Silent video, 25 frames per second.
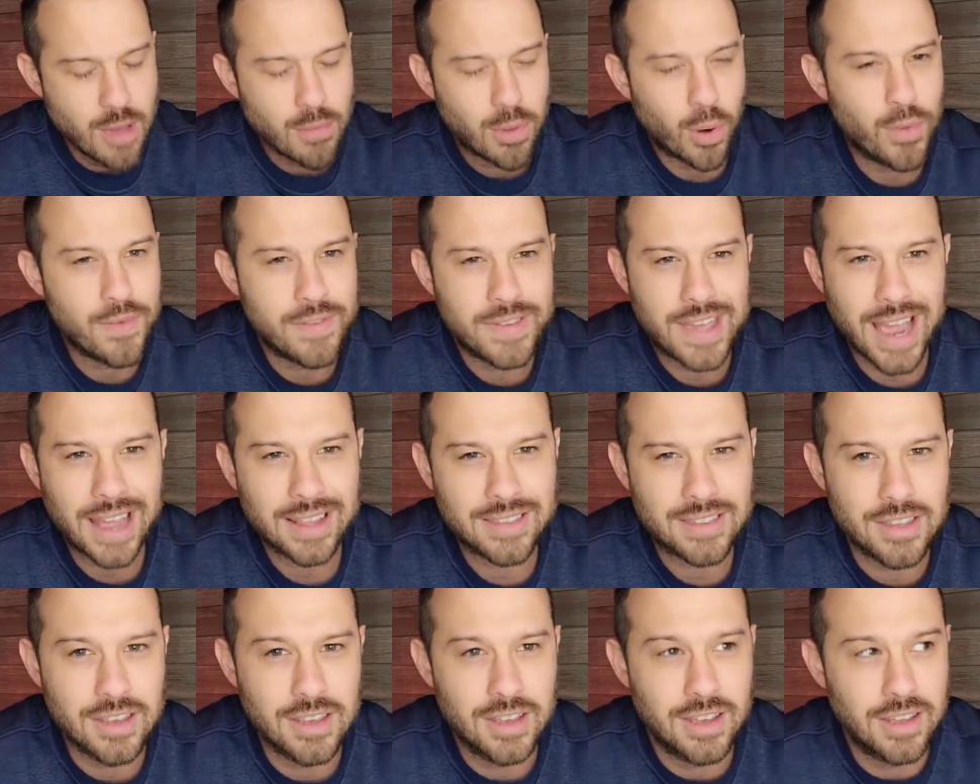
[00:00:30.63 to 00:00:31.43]
but we've
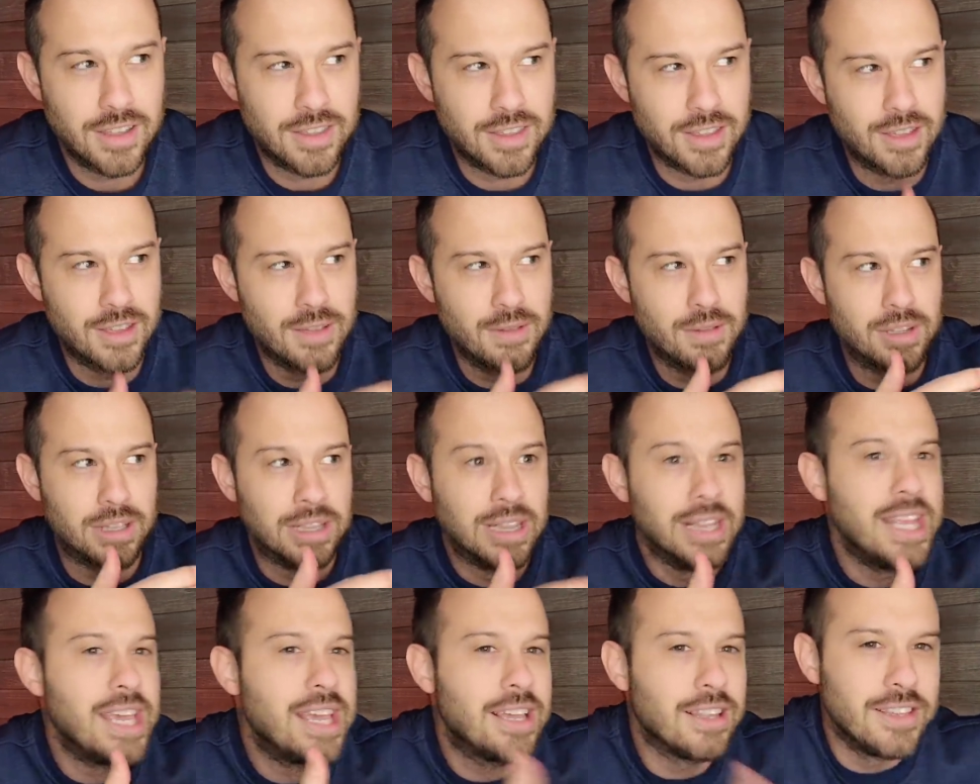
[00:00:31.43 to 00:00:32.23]
got the, the
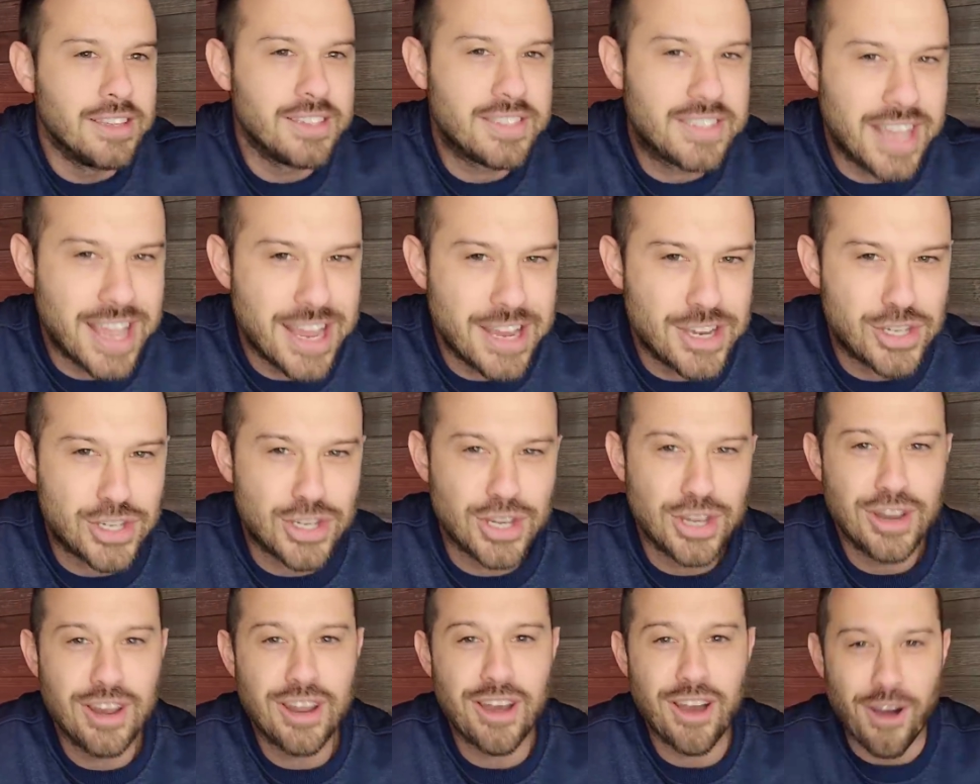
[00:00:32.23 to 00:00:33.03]

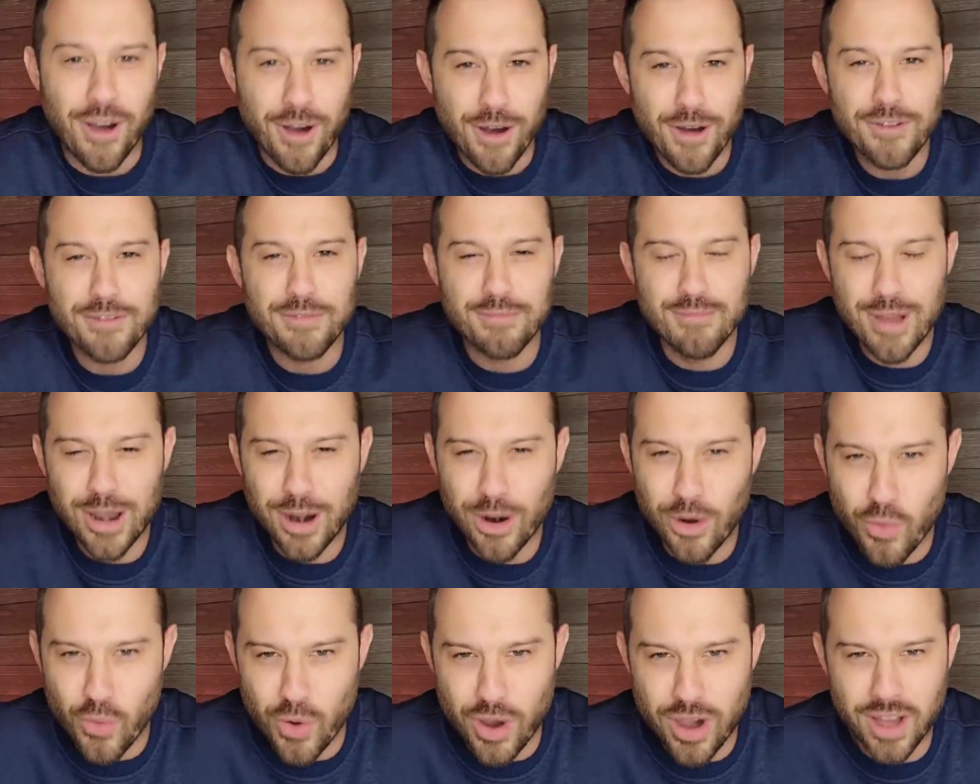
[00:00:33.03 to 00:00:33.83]
legalization of
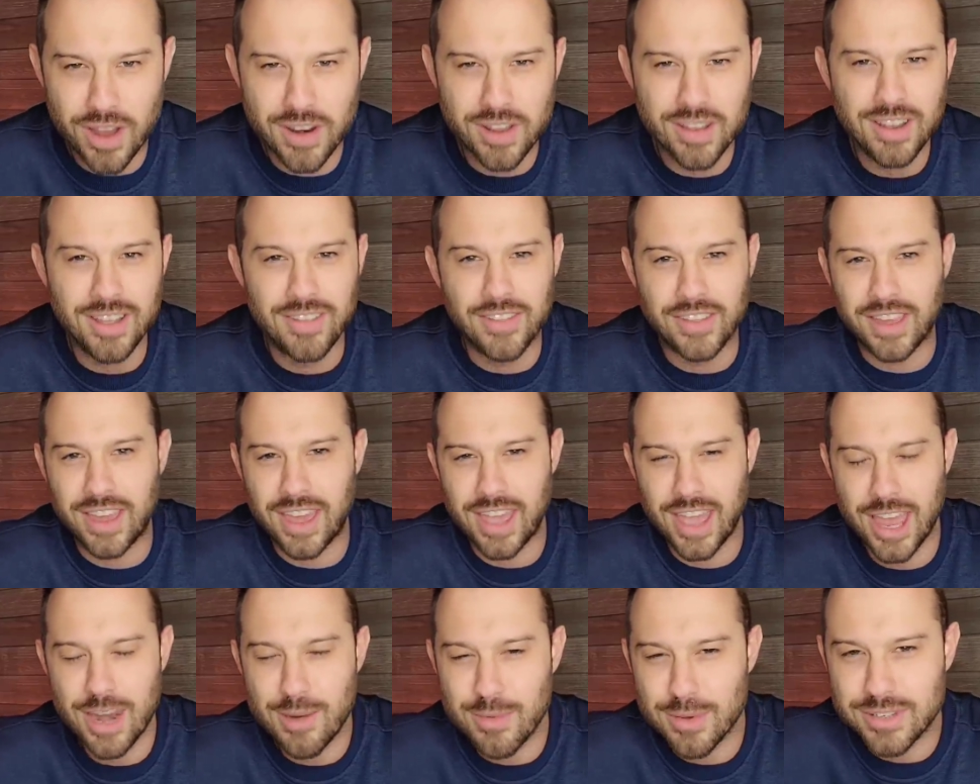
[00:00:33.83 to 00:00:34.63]
marijuana and the
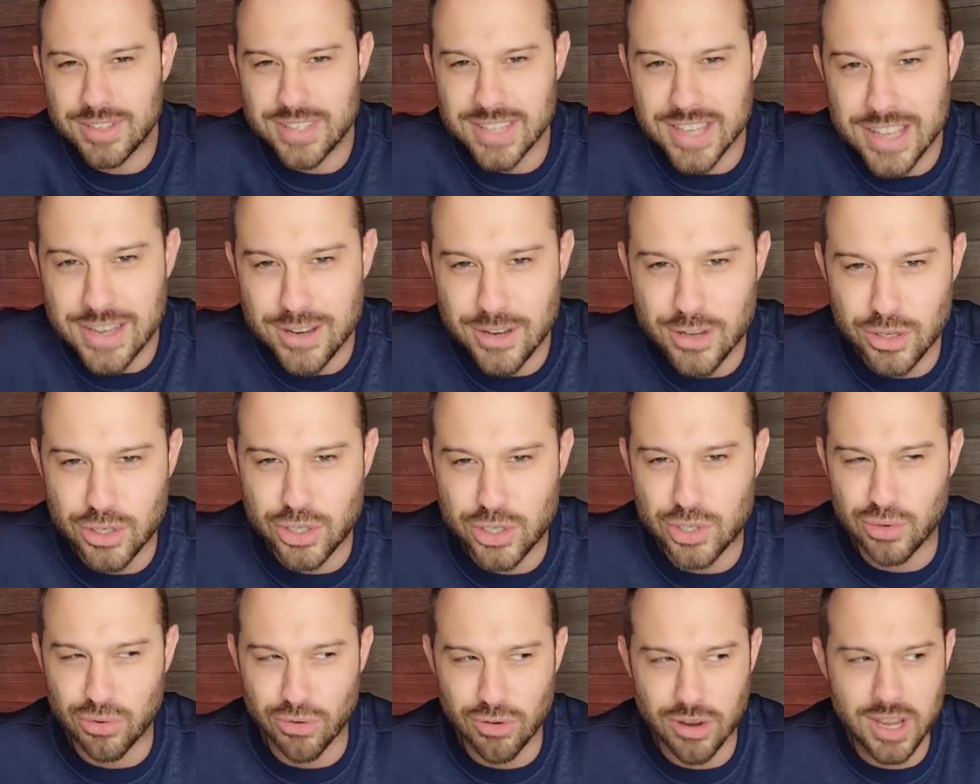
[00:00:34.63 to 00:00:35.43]
cannabis
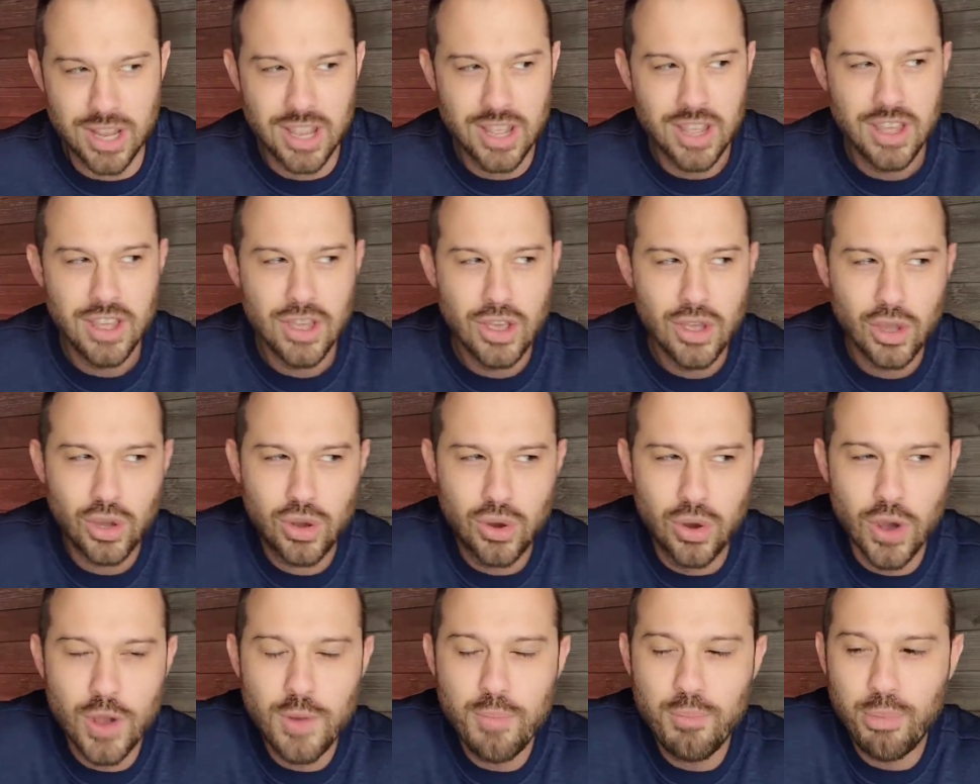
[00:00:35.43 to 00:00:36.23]
industry
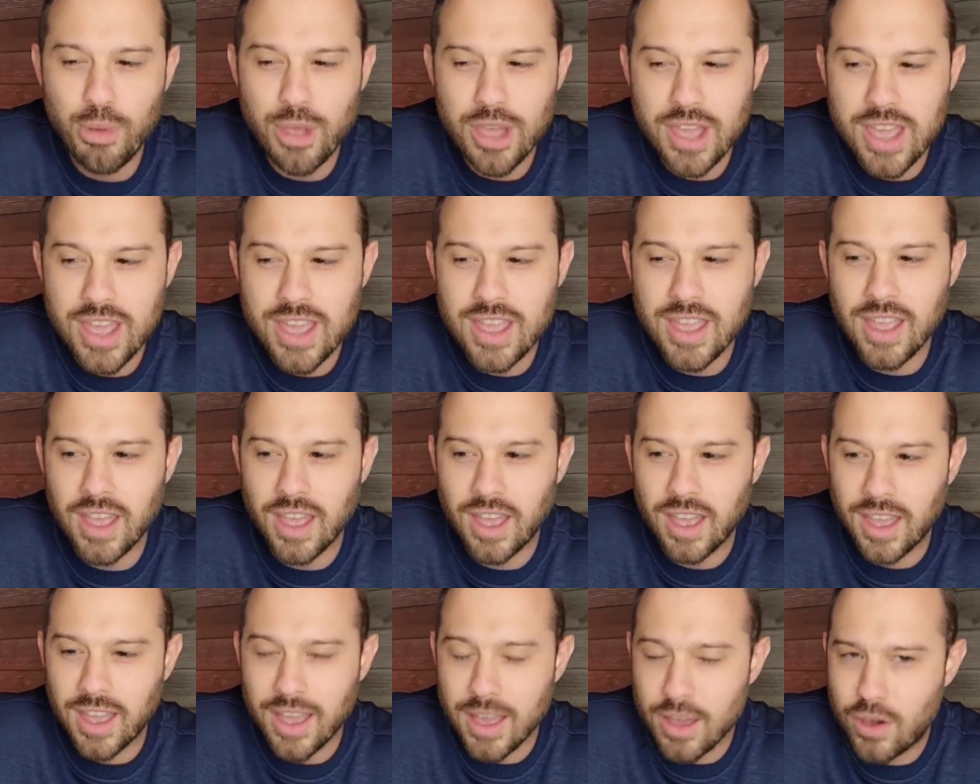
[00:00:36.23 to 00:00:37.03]
could
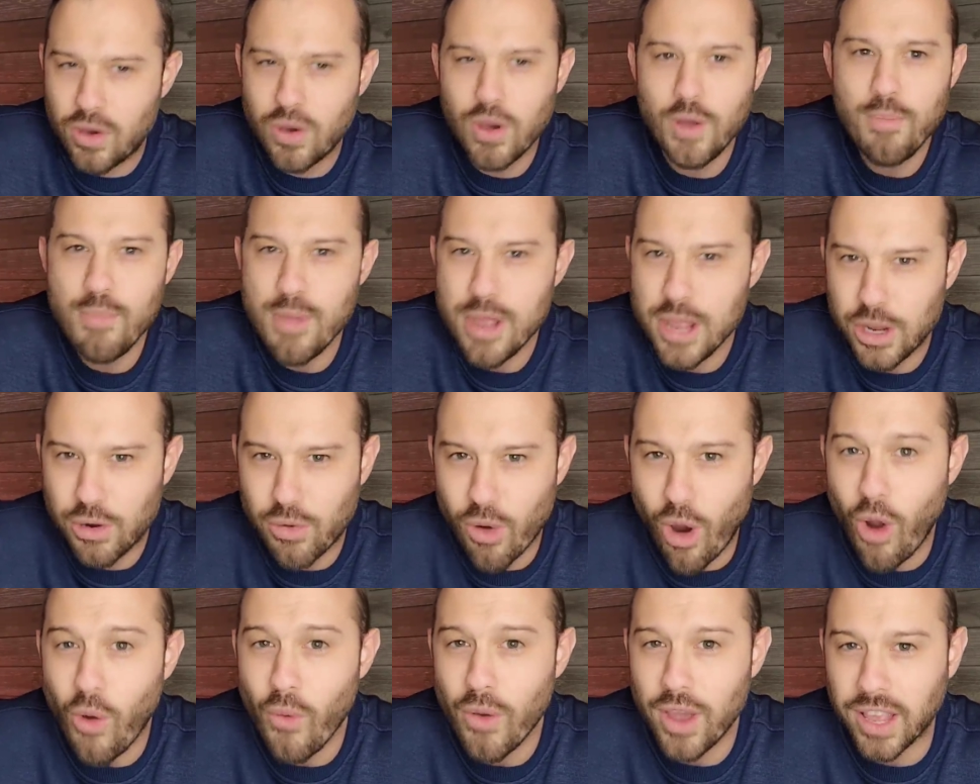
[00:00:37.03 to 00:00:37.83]
be, it could be
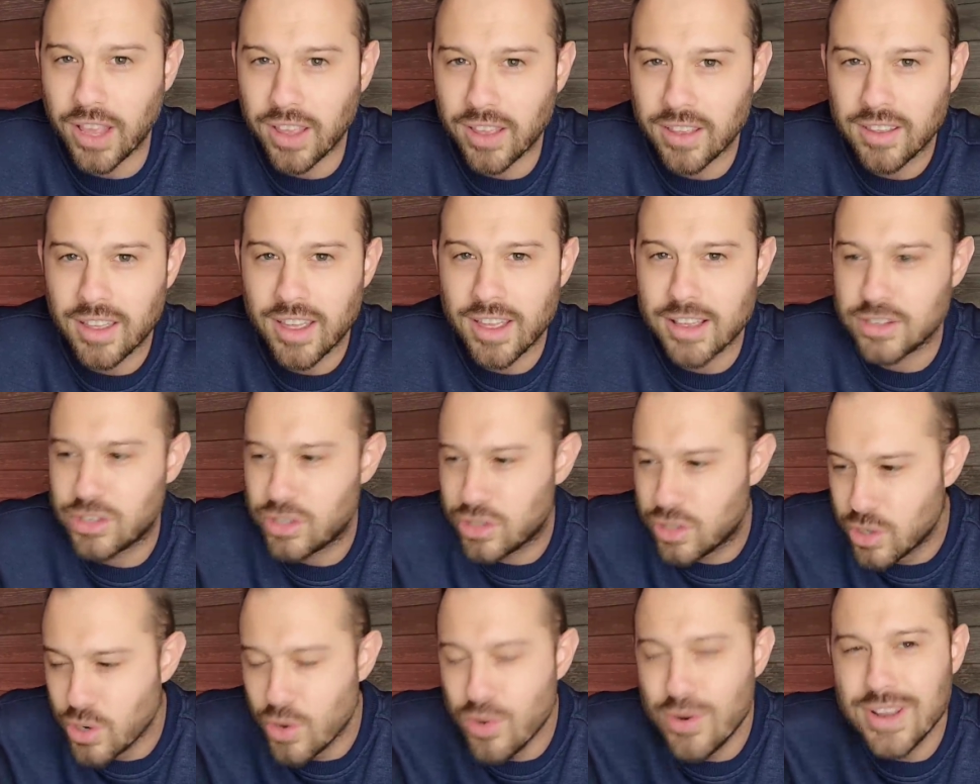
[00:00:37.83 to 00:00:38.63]
growing as
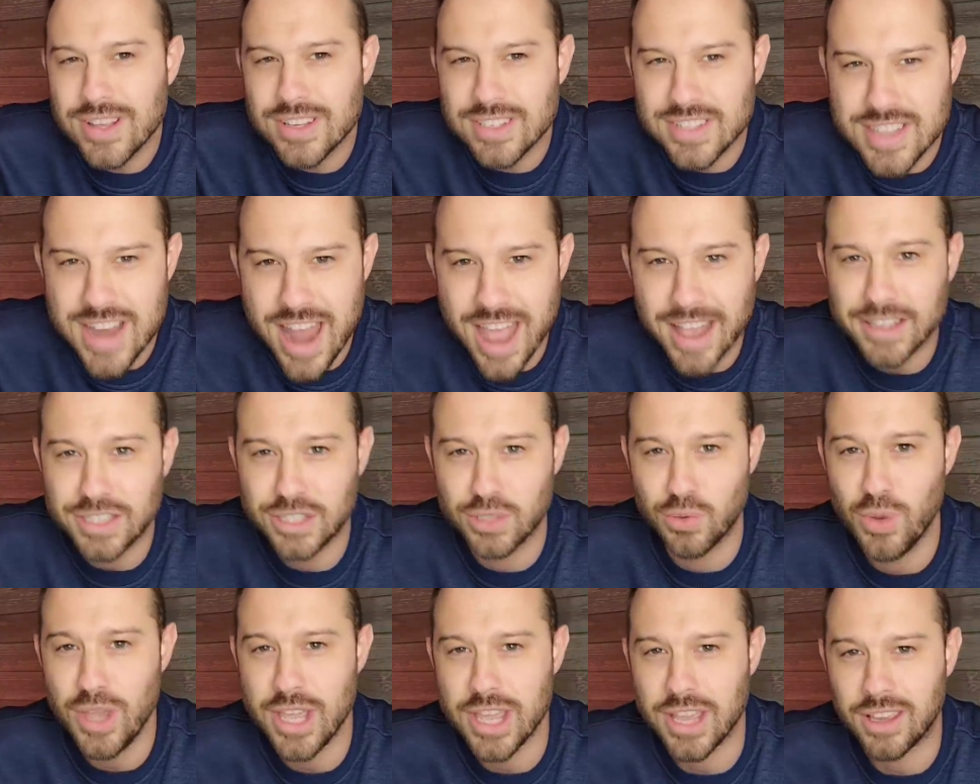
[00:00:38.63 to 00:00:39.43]
soon as
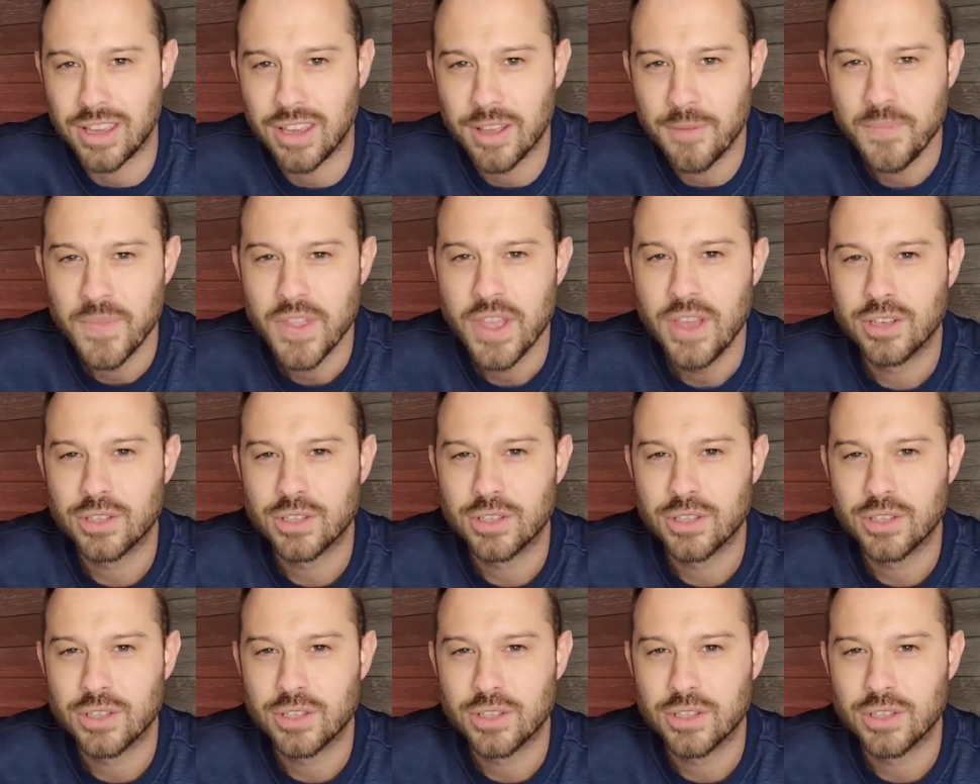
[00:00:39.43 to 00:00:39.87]
next week.